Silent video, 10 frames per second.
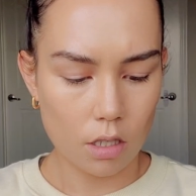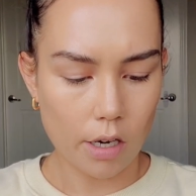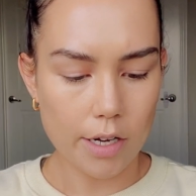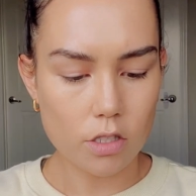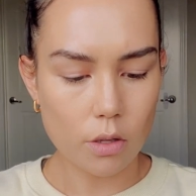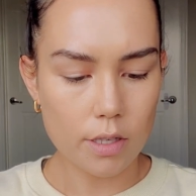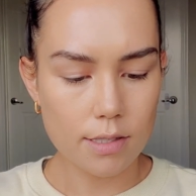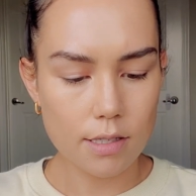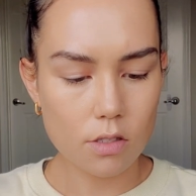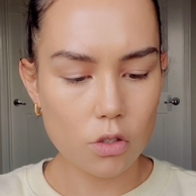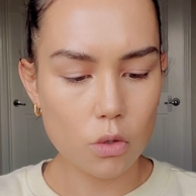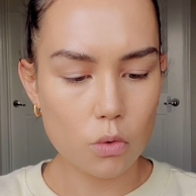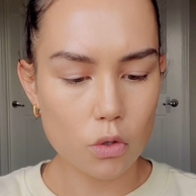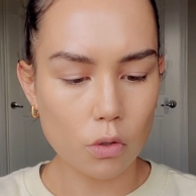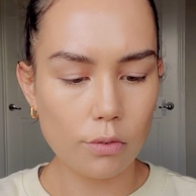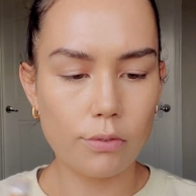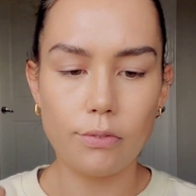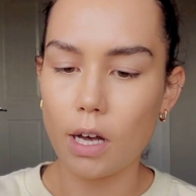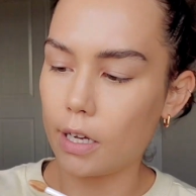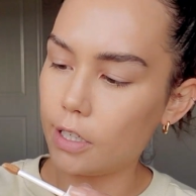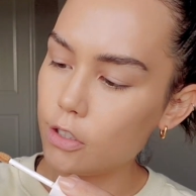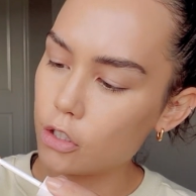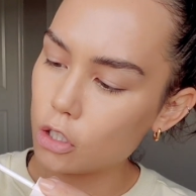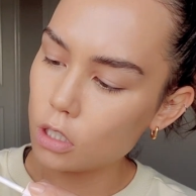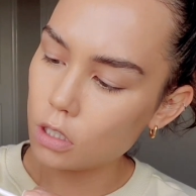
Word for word: All right, so this is Neutral Fudge.